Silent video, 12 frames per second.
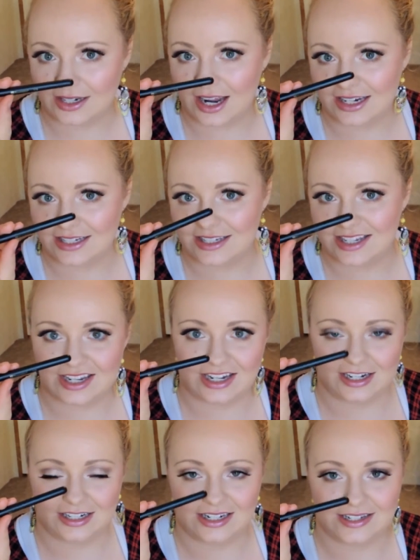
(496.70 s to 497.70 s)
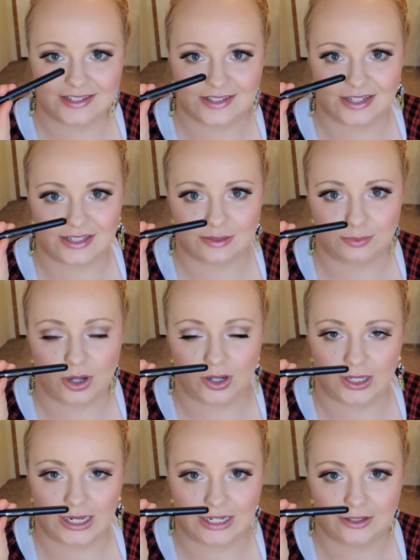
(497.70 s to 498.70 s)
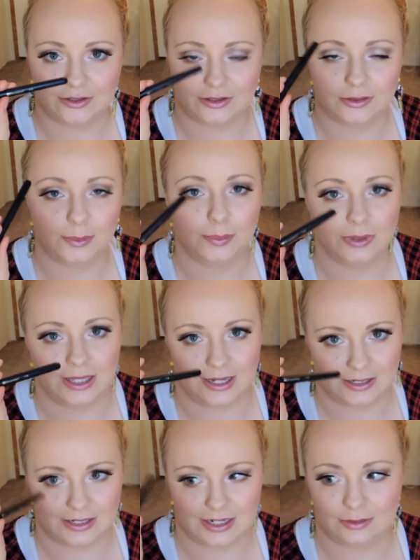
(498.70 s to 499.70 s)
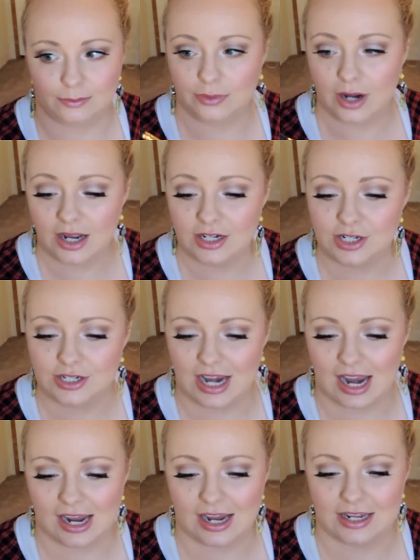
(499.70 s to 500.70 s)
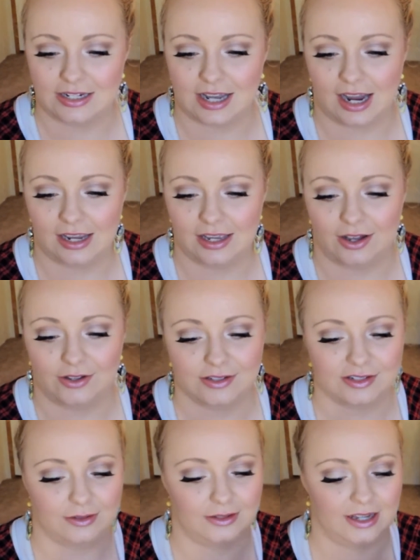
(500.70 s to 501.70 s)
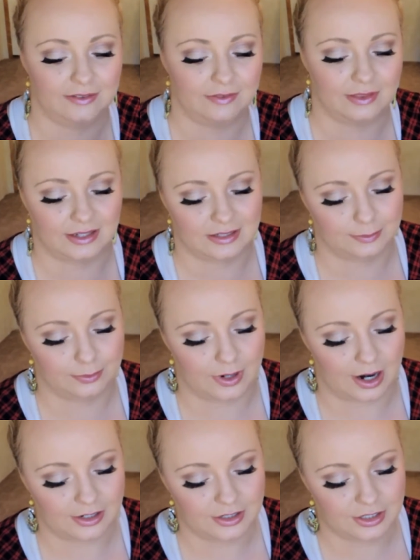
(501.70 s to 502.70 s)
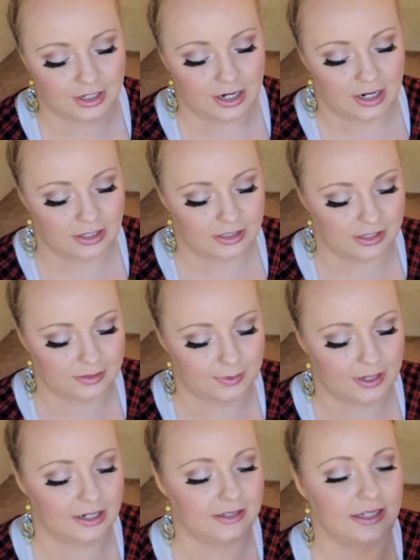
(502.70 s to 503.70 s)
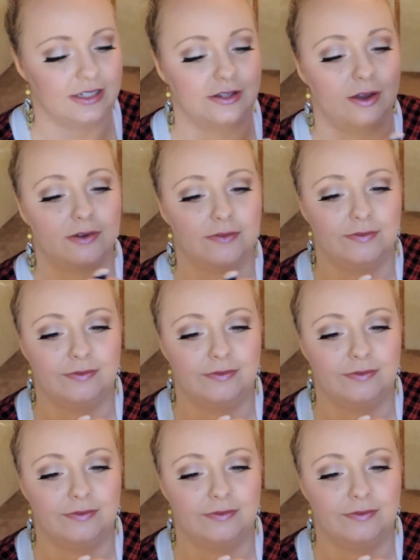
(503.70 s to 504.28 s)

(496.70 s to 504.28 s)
119 is the small angled blending brush, and I also love this brush just because it's